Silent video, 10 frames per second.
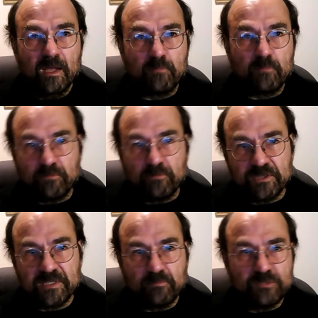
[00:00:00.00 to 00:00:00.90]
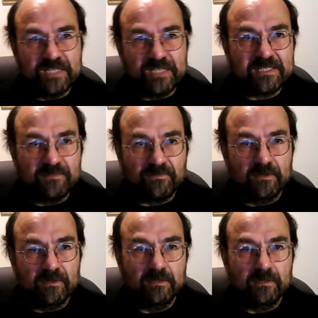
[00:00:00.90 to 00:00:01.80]
appropriative projective
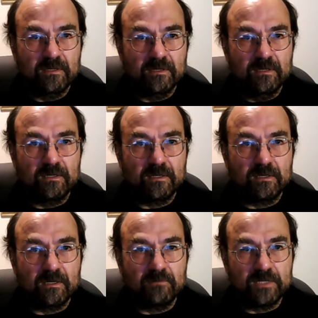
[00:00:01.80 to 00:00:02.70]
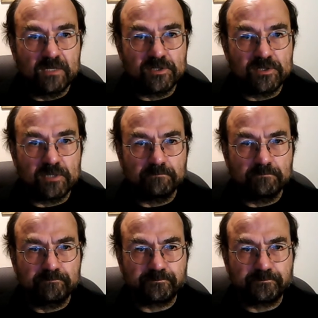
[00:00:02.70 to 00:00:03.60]
relationship.
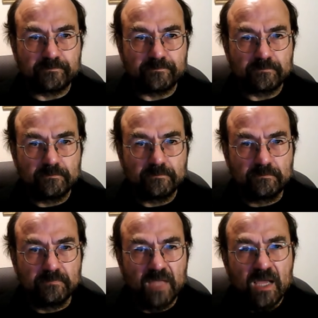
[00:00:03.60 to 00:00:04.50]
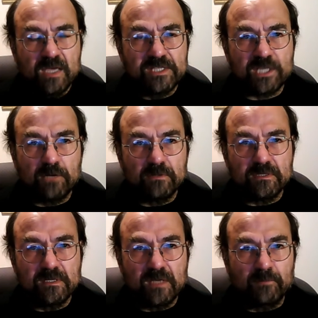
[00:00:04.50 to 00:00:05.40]
So
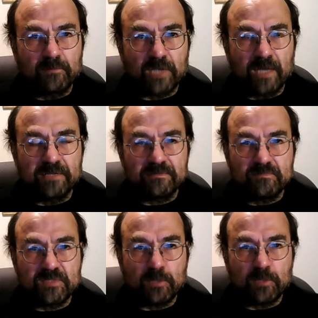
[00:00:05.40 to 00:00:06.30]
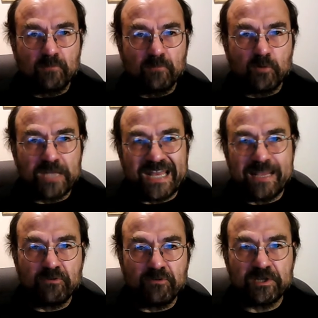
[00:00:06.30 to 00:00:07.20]
I certainly want to avoid any
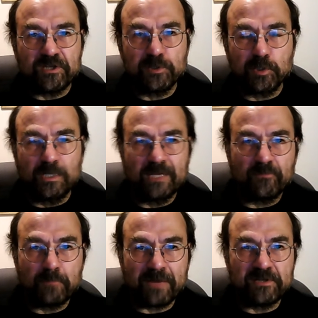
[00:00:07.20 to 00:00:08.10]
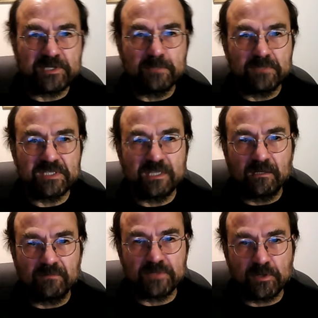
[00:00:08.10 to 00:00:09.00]
impression that love and marriage
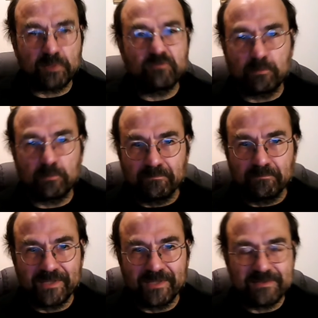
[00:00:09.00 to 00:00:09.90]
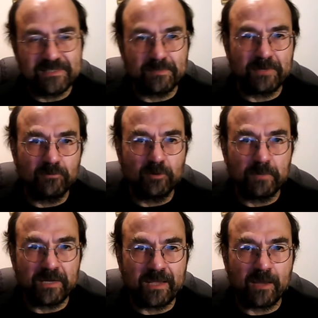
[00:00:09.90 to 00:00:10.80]
themselves are the problem. Yeah, it's all
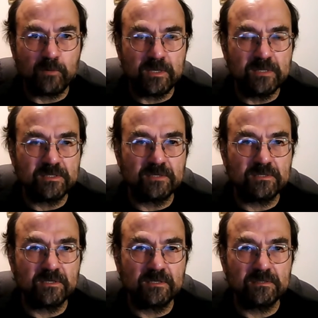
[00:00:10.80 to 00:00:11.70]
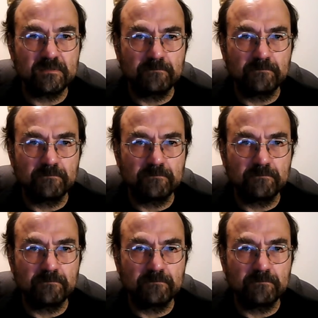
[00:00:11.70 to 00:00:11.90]
about how we use those things,